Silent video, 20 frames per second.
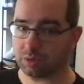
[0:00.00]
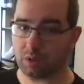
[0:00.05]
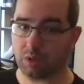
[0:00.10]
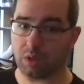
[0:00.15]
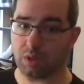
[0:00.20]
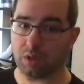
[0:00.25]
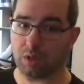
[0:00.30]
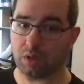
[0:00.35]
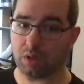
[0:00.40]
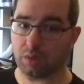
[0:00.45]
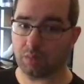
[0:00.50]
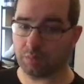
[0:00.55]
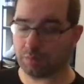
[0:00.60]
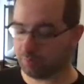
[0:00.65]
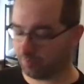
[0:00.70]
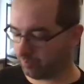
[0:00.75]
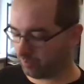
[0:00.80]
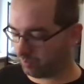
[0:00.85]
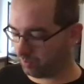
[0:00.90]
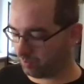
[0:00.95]
Um,
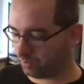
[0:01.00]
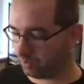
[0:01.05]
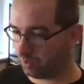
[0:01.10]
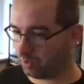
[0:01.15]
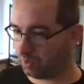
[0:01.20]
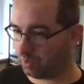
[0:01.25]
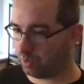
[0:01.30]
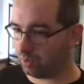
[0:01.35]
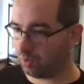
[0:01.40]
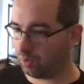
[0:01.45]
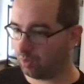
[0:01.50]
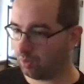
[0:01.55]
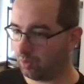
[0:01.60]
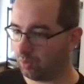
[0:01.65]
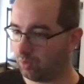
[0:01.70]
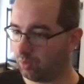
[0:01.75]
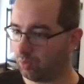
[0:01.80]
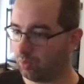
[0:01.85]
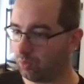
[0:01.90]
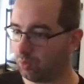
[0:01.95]

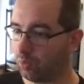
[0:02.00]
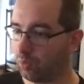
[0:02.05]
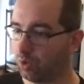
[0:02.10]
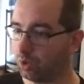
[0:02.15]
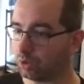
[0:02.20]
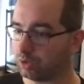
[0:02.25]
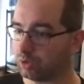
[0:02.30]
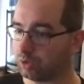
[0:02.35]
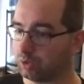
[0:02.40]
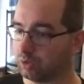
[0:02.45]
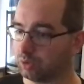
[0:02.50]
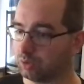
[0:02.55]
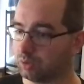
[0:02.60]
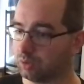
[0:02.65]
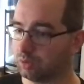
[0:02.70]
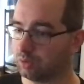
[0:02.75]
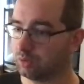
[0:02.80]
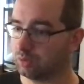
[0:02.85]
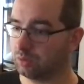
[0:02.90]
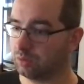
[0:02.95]
water.
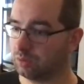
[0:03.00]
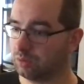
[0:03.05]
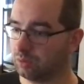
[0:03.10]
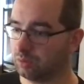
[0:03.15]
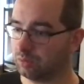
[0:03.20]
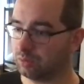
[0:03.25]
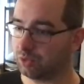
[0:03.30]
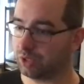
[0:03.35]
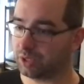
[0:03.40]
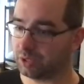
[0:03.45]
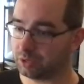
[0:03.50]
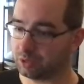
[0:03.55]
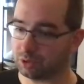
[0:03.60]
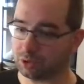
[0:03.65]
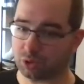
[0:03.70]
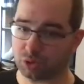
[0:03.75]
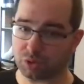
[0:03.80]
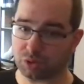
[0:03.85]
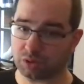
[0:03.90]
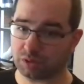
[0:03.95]
Writing this
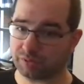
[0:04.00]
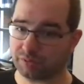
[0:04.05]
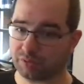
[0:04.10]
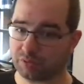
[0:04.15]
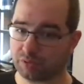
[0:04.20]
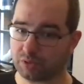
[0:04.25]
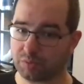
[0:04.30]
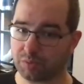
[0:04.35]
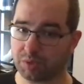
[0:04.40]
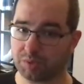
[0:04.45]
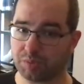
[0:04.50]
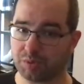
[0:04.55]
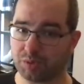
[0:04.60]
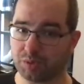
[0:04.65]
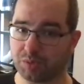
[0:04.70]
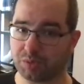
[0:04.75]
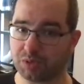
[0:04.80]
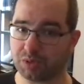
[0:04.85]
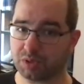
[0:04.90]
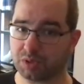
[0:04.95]
short for debug
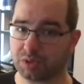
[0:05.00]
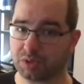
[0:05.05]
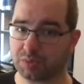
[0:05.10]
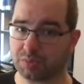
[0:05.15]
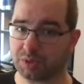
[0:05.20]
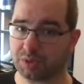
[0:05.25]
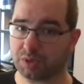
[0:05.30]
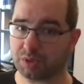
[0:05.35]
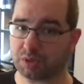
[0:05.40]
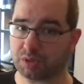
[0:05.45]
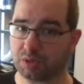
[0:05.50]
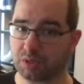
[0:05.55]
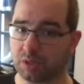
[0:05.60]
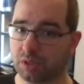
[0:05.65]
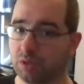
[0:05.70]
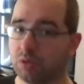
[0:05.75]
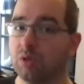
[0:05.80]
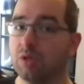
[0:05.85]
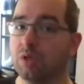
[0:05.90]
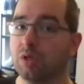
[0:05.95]
purposes, but it's like,
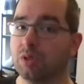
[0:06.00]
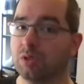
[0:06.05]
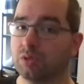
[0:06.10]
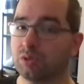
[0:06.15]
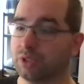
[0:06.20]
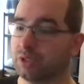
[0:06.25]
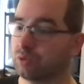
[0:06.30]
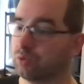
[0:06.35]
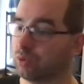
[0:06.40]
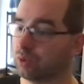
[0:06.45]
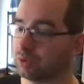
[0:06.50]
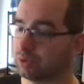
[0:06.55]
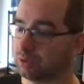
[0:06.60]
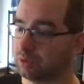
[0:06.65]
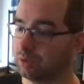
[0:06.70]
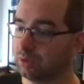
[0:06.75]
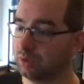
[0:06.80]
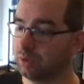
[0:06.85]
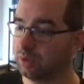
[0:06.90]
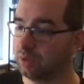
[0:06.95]
oh, drink water
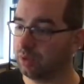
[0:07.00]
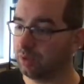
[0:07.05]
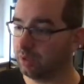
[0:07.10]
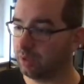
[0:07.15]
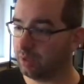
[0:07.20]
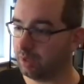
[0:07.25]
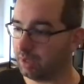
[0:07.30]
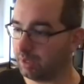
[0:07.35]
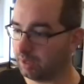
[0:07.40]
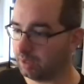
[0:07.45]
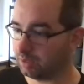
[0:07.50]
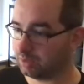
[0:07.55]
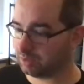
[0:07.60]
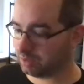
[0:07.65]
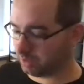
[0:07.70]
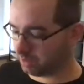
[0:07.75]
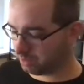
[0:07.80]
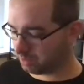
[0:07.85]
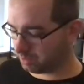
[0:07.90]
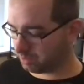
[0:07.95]
and the
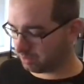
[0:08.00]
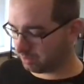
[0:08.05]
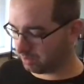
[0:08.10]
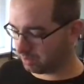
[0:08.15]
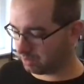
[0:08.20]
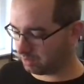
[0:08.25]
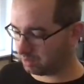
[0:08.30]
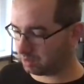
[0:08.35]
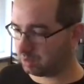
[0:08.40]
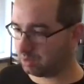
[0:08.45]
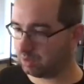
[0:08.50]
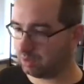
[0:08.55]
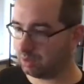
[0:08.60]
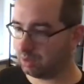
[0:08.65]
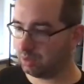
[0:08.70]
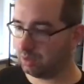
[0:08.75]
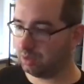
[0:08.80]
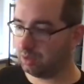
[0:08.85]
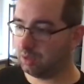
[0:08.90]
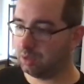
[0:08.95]
status is
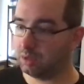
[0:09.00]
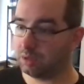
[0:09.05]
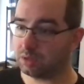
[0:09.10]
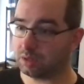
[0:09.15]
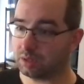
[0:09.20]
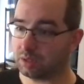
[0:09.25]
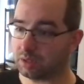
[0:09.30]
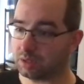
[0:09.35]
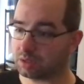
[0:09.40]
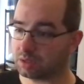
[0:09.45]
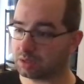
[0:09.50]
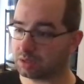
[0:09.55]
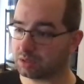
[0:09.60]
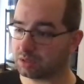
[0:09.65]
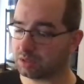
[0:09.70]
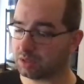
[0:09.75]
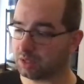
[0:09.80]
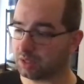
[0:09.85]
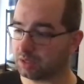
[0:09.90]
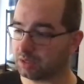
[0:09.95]
task
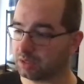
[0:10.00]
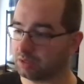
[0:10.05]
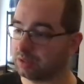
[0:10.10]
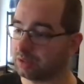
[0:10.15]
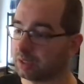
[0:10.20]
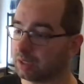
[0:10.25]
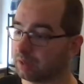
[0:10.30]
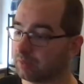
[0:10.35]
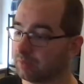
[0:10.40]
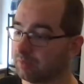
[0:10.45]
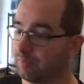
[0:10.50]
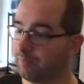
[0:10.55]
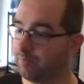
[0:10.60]
state done.